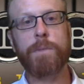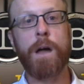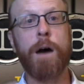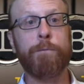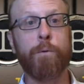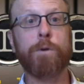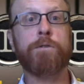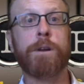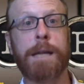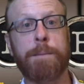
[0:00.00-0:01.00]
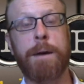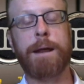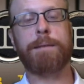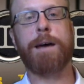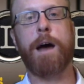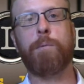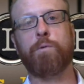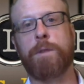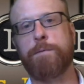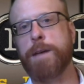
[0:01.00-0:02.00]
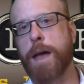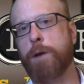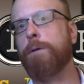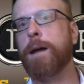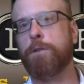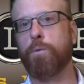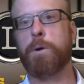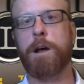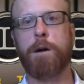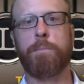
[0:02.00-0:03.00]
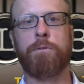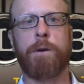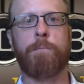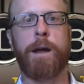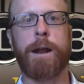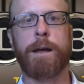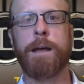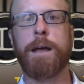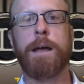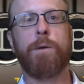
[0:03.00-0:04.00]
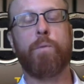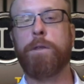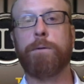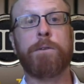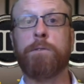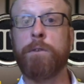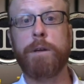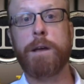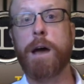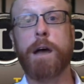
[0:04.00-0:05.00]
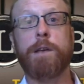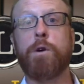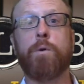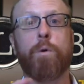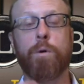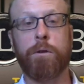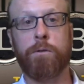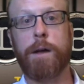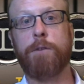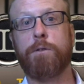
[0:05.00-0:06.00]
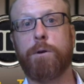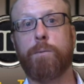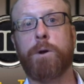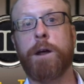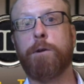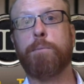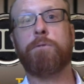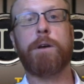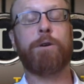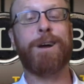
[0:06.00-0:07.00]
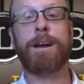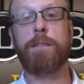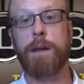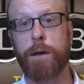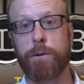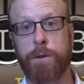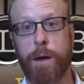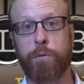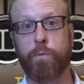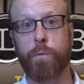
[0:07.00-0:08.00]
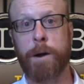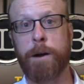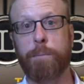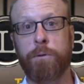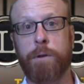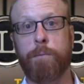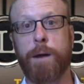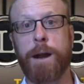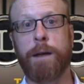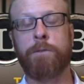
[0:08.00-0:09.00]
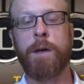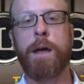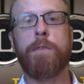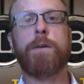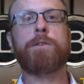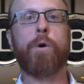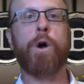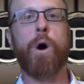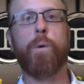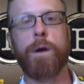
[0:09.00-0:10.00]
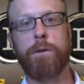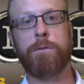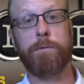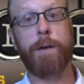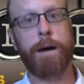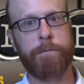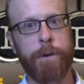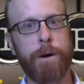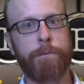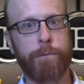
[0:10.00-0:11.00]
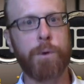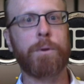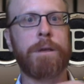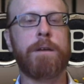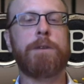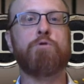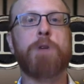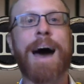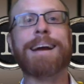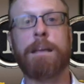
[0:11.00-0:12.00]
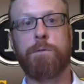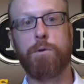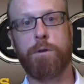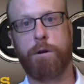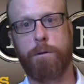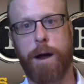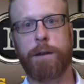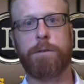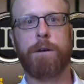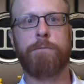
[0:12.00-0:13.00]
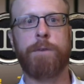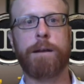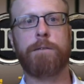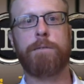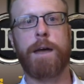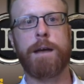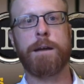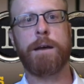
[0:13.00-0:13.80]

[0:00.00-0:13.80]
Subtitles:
Unfortunately, many times when the VA grants a 100% rating, whether it's TDIU or a scheduler or 100% or any of the other types of 100% ratings, they don't always, in fact, very frequently, they do not give you the correct effective date.